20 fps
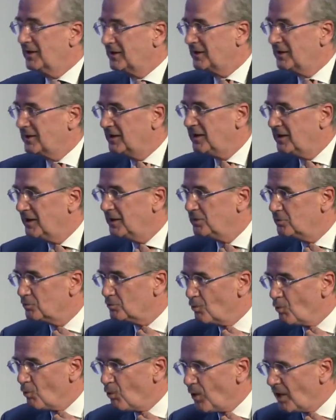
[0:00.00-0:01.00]
Can I add
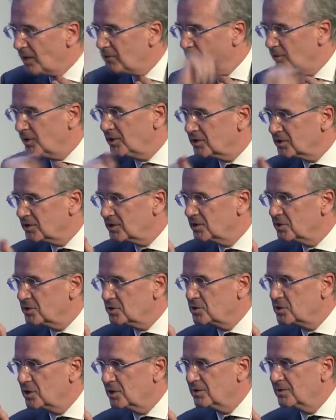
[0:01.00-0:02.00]
one word?
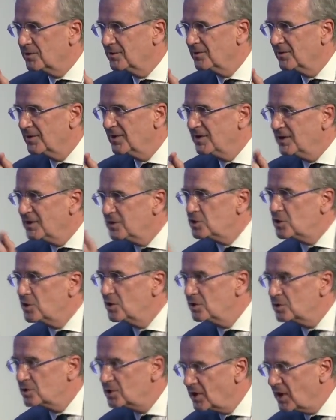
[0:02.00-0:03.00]

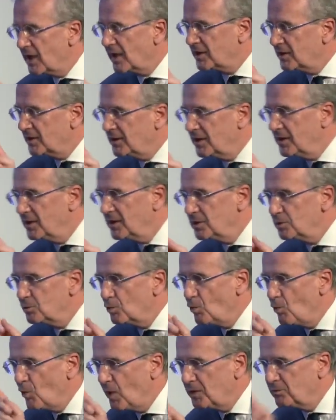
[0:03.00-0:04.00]
Can I add
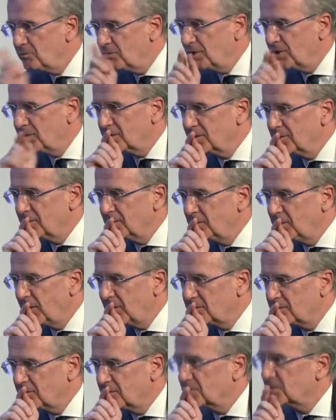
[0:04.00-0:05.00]
one word
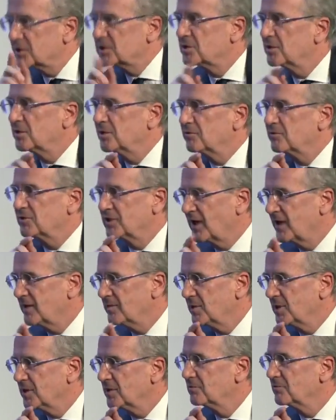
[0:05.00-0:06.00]
about your question of
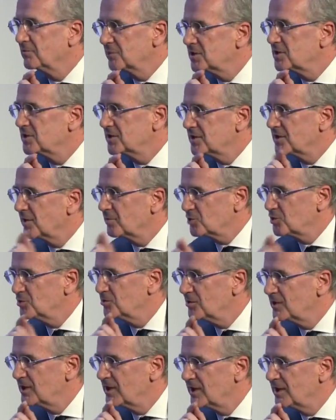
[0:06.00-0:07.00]
timing, which is
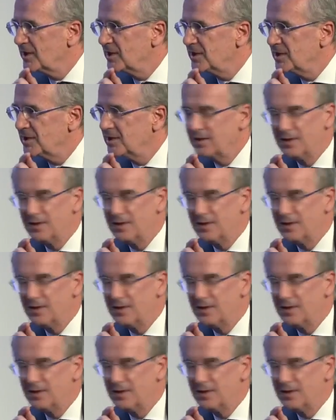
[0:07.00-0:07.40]
absolutely key?